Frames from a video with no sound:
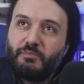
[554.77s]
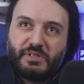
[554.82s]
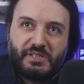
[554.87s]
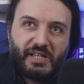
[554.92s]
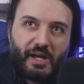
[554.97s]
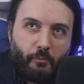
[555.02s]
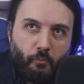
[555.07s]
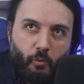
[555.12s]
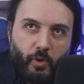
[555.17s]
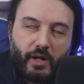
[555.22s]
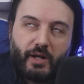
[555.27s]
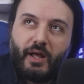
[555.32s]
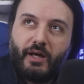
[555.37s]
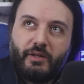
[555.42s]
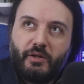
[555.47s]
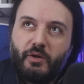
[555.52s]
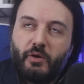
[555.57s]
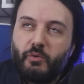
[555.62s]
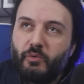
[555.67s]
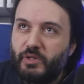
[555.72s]
someone, I
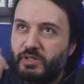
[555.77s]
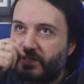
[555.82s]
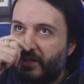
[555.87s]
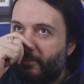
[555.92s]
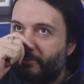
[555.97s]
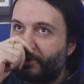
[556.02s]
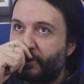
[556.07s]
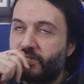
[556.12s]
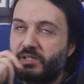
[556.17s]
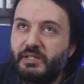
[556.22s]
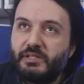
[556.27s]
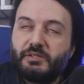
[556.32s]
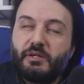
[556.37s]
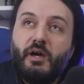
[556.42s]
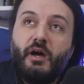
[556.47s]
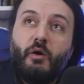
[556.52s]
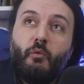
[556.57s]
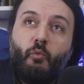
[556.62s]
don't know who the subject is,